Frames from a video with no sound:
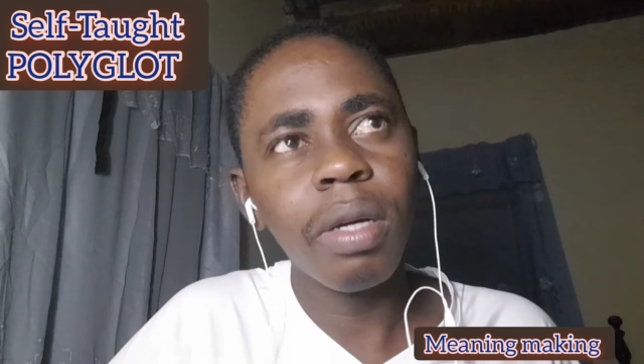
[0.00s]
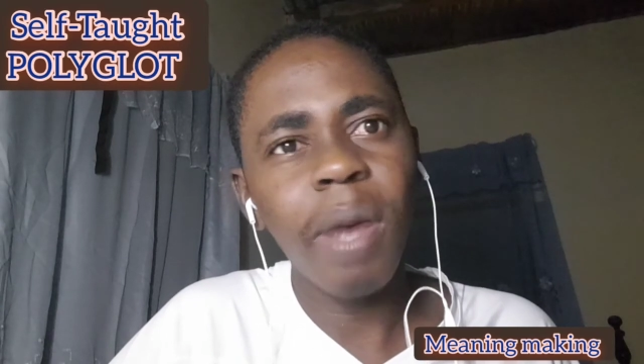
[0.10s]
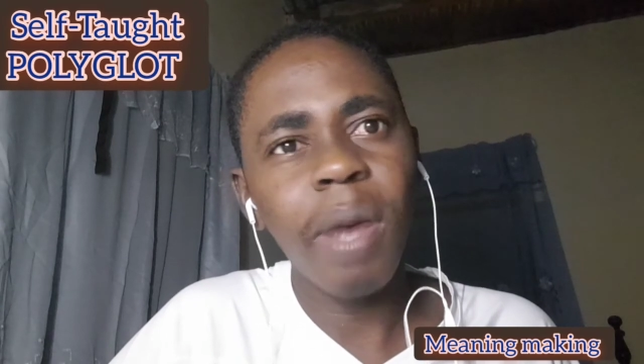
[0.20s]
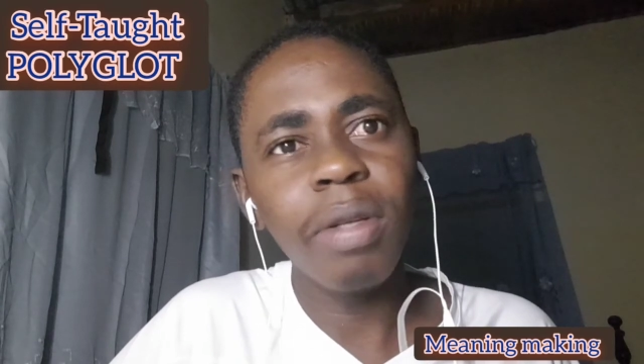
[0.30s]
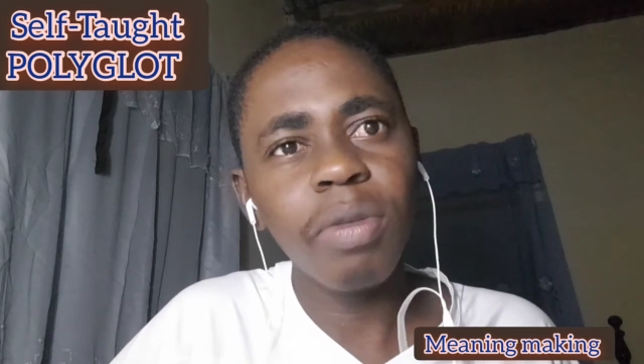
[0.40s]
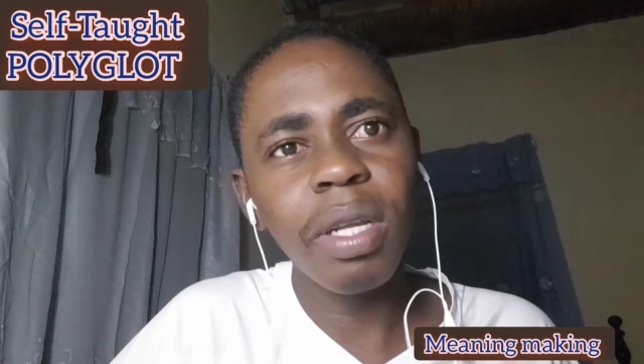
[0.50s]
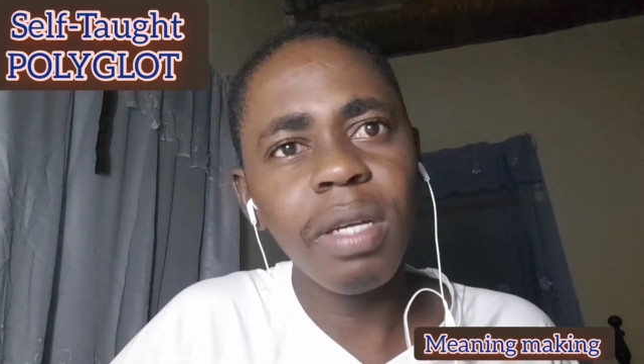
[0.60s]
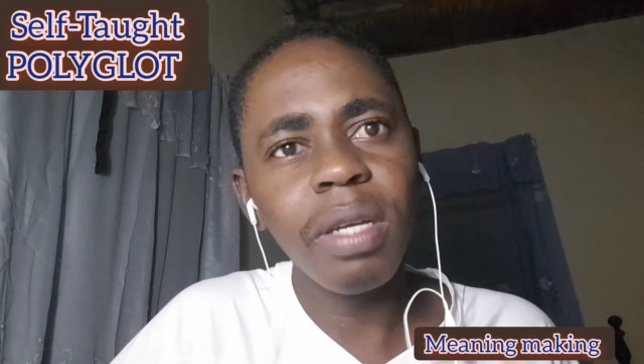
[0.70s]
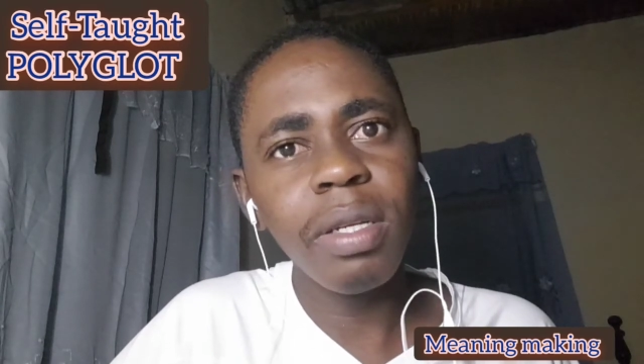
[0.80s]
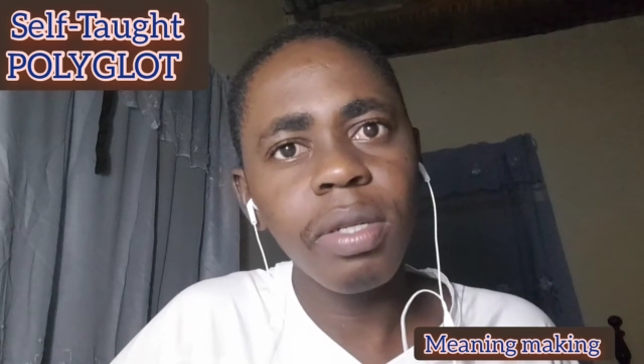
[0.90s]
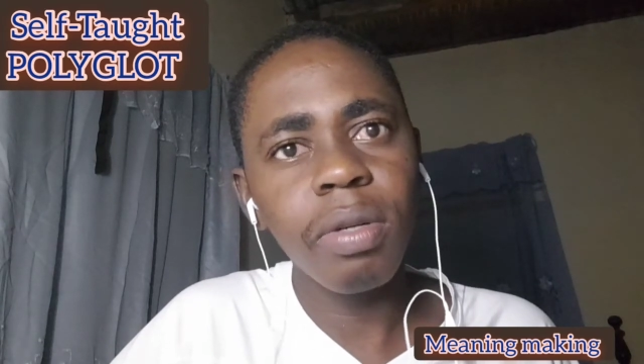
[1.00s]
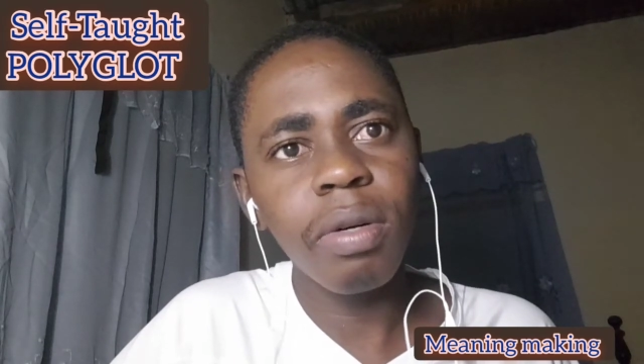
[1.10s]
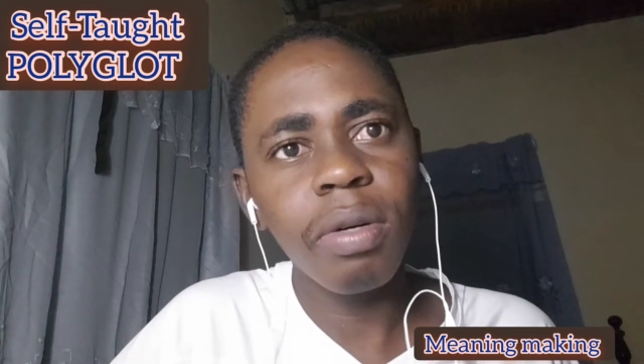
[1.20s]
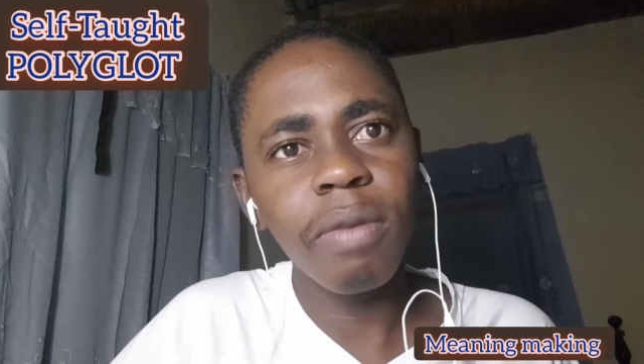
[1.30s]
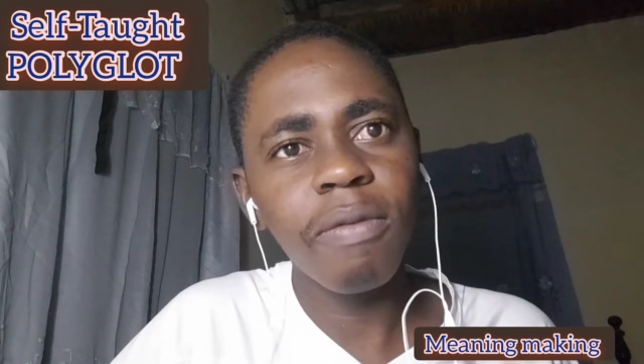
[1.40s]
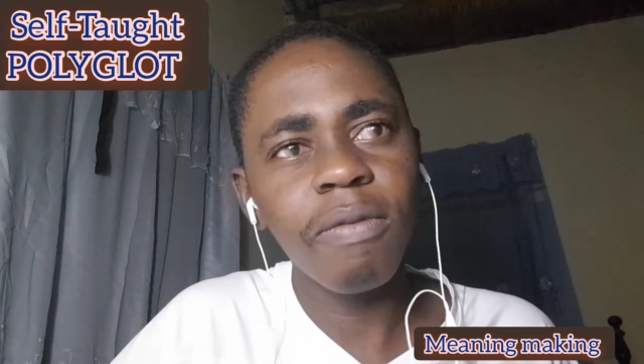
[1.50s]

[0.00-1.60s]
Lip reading: around 20 years or